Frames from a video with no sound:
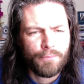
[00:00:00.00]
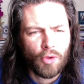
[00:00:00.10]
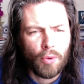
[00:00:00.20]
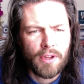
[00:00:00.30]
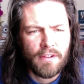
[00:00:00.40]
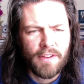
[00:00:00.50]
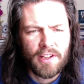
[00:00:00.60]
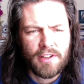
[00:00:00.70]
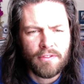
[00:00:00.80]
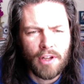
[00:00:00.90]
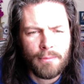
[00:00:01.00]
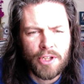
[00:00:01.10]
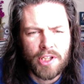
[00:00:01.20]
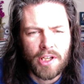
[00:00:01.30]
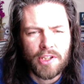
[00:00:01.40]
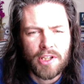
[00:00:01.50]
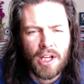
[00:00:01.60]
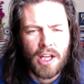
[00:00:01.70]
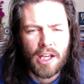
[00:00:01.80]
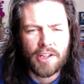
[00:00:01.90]
or the effects of climate change
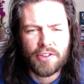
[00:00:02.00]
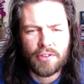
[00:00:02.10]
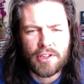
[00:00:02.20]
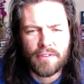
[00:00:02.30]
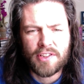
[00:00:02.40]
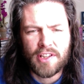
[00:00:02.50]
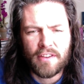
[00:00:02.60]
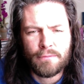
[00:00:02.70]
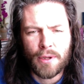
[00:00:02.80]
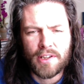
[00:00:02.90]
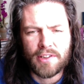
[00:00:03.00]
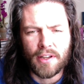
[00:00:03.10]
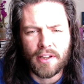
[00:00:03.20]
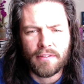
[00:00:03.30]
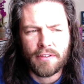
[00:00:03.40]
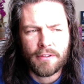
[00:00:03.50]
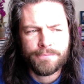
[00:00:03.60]
in search of a safe place to live.